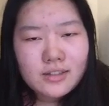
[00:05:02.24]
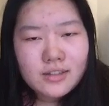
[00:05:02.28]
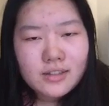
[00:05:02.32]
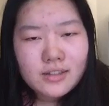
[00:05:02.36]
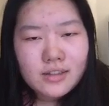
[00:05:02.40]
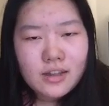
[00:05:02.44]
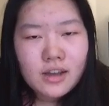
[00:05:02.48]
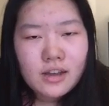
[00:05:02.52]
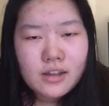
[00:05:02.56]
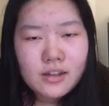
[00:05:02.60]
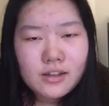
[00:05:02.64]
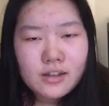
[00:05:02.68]

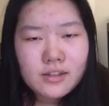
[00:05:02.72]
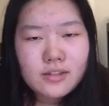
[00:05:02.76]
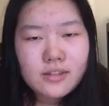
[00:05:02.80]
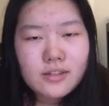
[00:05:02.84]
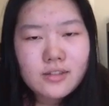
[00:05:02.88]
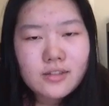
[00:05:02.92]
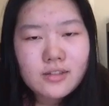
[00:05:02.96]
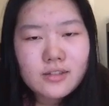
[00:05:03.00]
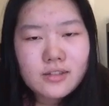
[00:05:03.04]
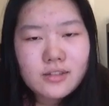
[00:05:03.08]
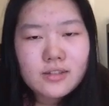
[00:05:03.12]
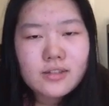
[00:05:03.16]
the
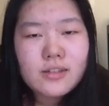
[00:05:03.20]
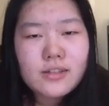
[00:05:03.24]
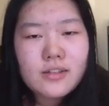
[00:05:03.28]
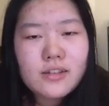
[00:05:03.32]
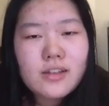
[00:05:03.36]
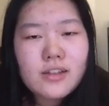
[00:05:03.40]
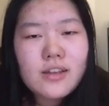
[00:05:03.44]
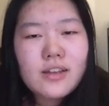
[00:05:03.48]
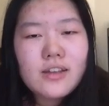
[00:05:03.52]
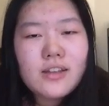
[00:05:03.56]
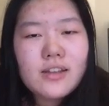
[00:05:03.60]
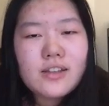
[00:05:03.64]

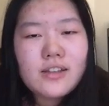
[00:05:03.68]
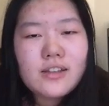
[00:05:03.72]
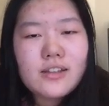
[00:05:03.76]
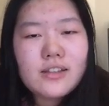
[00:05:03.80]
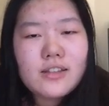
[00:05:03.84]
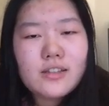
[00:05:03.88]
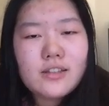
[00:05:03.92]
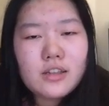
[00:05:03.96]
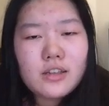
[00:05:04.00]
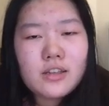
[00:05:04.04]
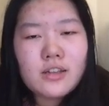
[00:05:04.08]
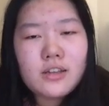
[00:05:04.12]

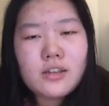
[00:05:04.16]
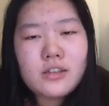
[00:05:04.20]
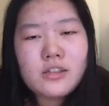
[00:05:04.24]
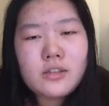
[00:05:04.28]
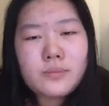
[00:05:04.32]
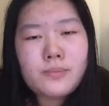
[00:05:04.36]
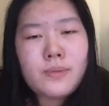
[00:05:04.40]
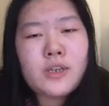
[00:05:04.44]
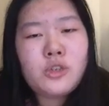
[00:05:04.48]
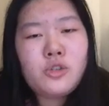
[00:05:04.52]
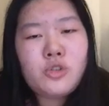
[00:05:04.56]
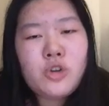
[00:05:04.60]

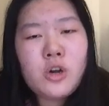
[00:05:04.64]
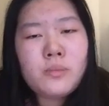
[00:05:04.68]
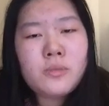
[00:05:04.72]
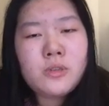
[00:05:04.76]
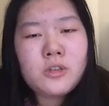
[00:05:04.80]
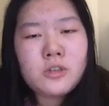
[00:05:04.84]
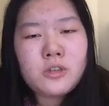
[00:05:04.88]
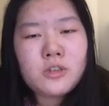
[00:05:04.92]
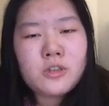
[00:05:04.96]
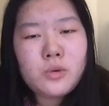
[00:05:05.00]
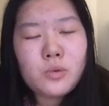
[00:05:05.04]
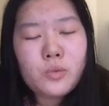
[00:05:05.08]

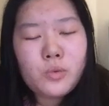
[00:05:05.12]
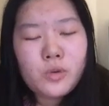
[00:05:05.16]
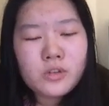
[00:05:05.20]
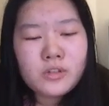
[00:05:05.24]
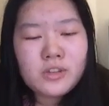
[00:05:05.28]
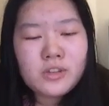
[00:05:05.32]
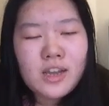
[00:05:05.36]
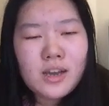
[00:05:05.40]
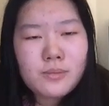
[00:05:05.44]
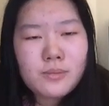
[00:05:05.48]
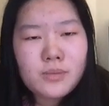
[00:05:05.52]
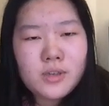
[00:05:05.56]
spectrometer will
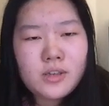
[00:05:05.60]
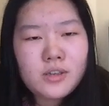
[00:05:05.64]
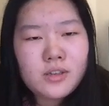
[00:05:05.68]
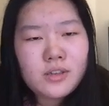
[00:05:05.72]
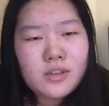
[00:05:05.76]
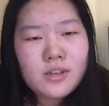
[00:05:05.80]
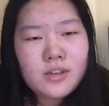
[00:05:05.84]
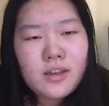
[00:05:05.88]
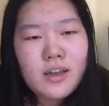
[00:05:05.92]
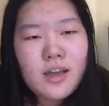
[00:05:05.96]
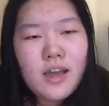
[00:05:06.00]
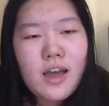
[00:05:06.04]
not be
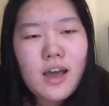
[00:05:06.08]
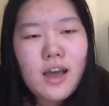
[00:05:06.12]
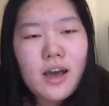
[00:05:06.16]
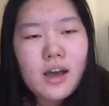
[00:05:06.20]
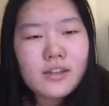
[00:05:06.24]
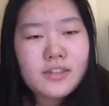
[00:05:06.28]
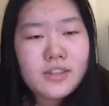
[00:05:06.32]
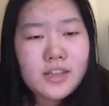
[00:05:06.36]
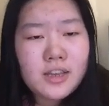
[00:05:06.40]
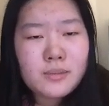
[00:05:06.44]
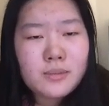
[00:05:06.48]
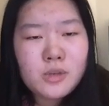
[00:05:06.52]

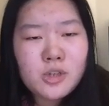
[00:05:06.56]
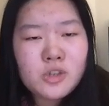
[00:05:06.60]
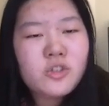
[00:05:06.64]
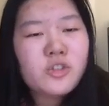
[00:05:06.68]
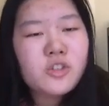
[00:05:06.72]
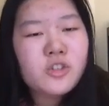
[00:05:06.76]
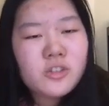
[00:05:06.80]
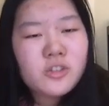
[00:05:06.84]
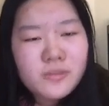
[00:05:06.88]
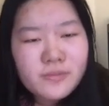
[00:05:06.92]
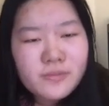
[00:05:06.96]
damaged.